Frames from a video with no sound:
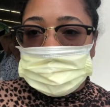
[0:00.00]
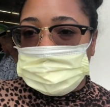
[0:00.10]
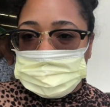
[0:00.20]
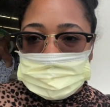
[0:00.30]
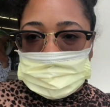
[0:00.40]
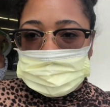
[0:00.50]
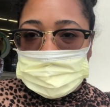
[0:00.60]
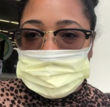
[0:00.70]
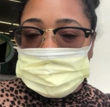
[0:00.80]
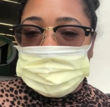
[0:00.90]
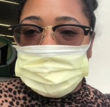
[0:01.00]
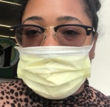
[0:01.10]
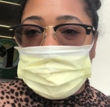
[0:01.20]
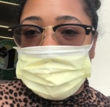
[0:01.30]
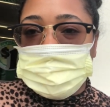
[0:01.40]
and things like that. So
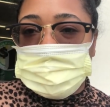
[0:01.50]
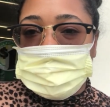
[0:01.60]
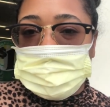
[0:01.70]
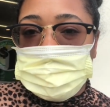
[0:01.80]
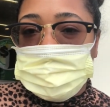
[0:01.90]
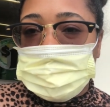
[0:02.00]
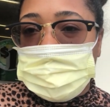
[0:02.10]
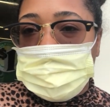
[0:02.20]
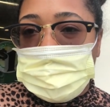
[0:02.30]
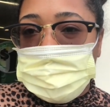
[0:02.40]
I will show you what I